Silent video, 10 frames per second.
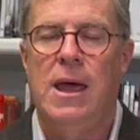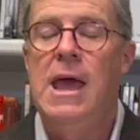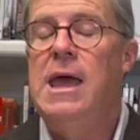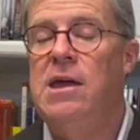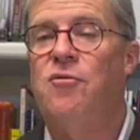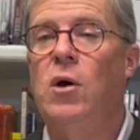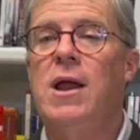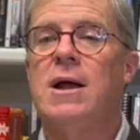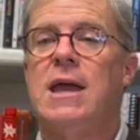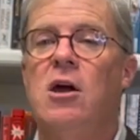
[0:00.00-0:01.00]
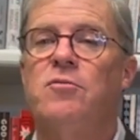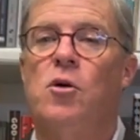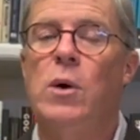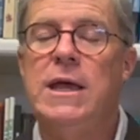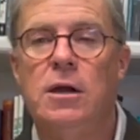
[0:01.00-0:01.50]
If we're not
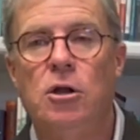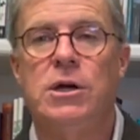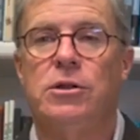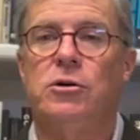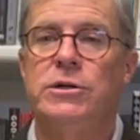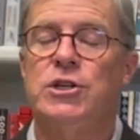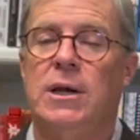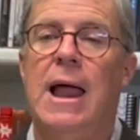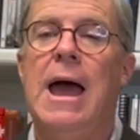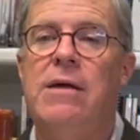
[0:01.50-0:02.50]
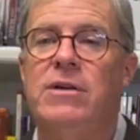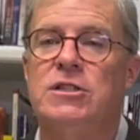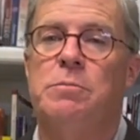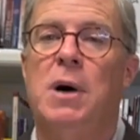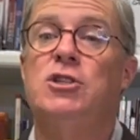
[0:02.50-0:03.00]
careful, we can look at the Christian life
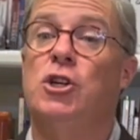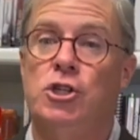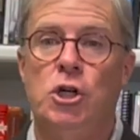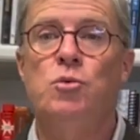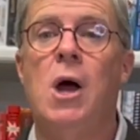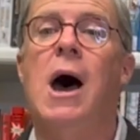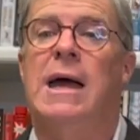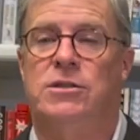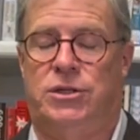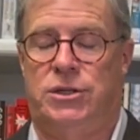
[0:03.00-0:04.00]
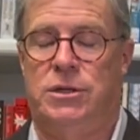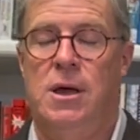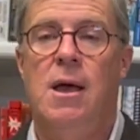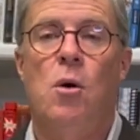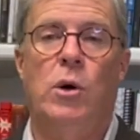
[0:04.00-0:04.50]
as a bunch of do-nots.
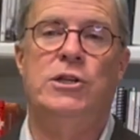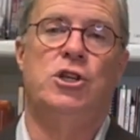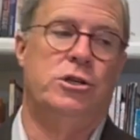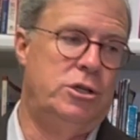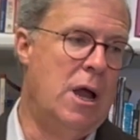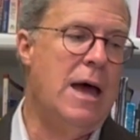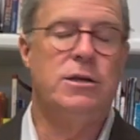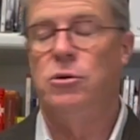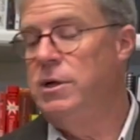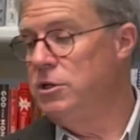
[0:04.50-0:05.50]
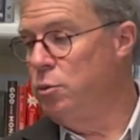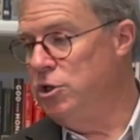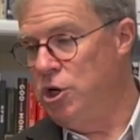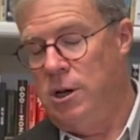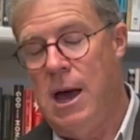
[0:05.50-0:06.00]
We should not do this, we
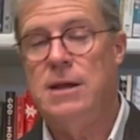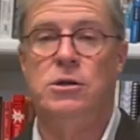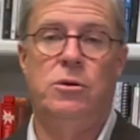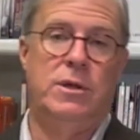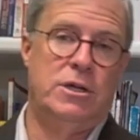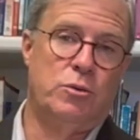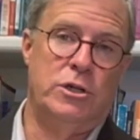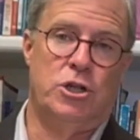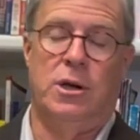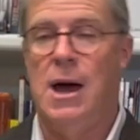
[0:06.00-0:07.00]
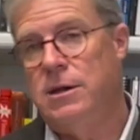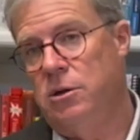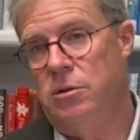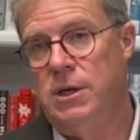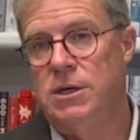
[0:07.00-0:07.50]
should not do this, we should not
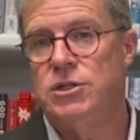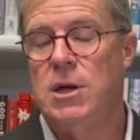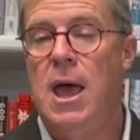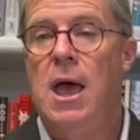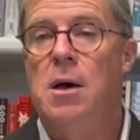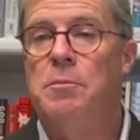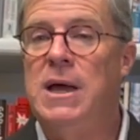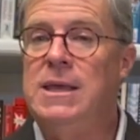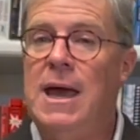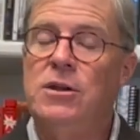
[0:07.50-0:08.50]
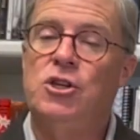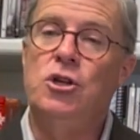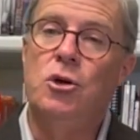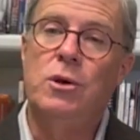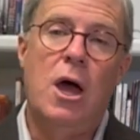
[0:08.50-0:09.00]
do this. But yet, do
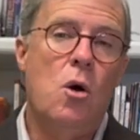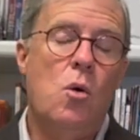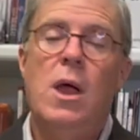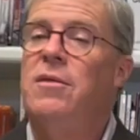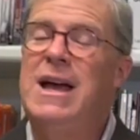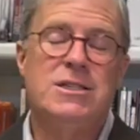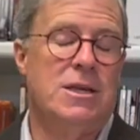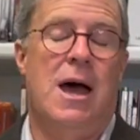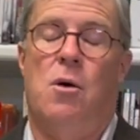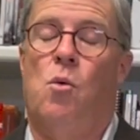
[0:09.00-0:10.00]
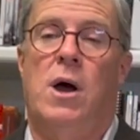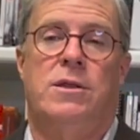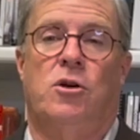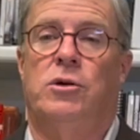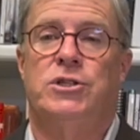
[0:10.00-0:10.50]
you know, that's not what
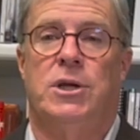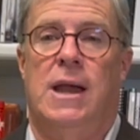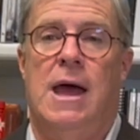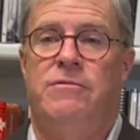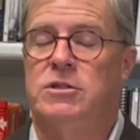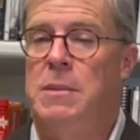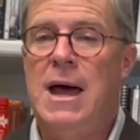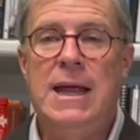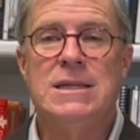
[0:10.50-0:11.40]
the Christian life is about.